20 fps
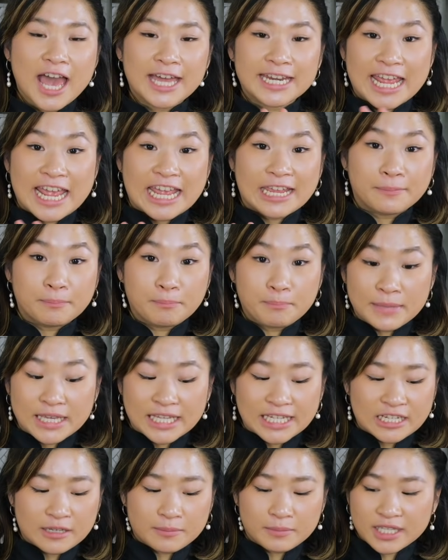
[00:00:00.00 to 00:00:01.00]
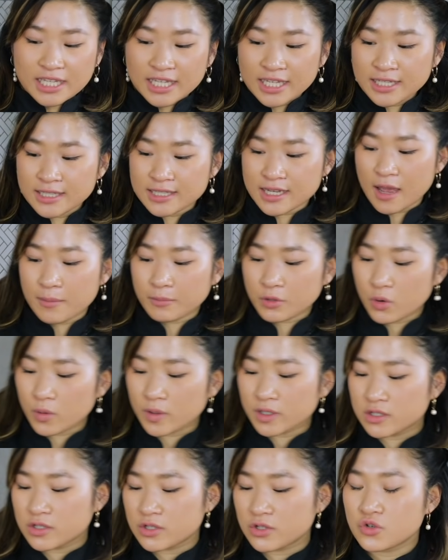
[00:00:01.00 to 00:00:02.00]
at a medium heat. I'm
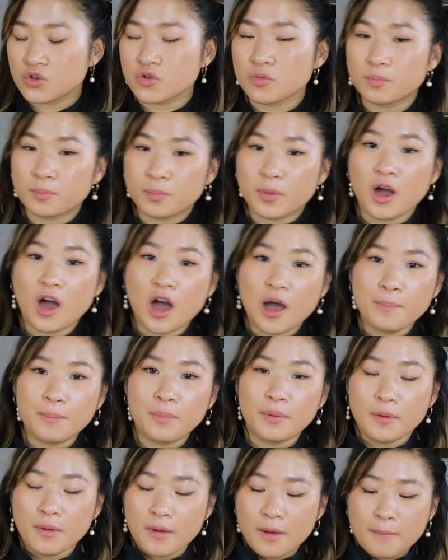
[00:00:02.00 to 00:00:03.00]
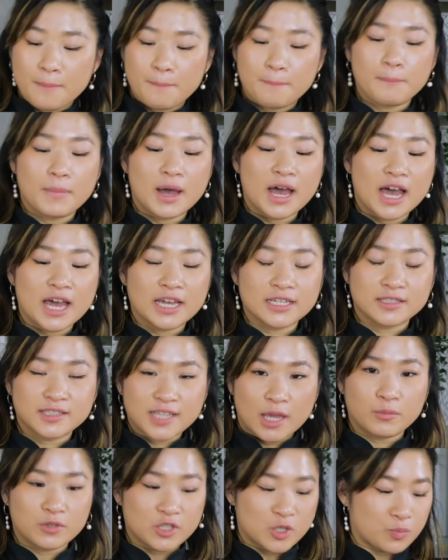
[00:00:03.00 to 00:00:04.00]
going to pop my
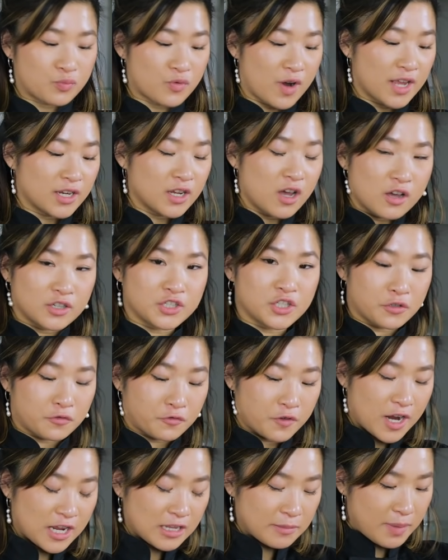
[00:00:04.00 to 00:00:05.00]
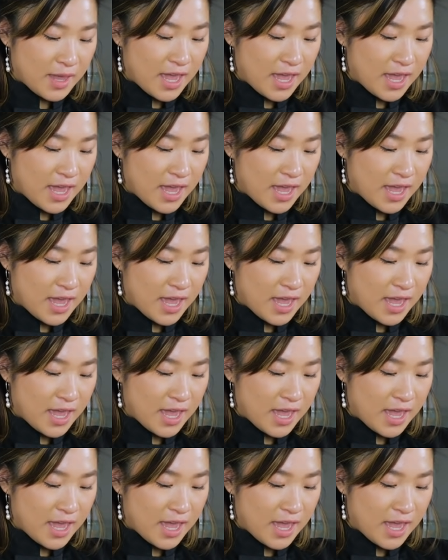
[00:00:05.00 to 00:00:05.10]
sandwich bread onto the frying